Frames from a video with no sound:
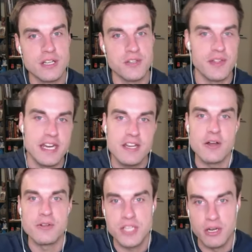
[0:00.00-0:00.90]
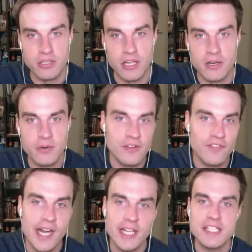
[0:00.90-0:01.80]
So then he goes solo. We
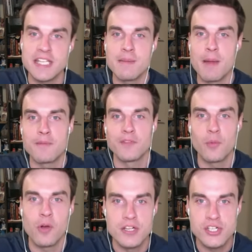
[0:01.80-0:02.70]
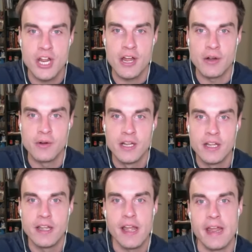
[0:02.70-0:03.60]
finally team up for one show,
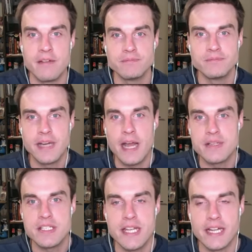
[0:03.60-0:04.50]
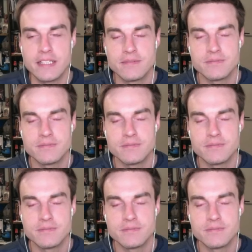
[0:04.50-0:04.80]
and now he's sick.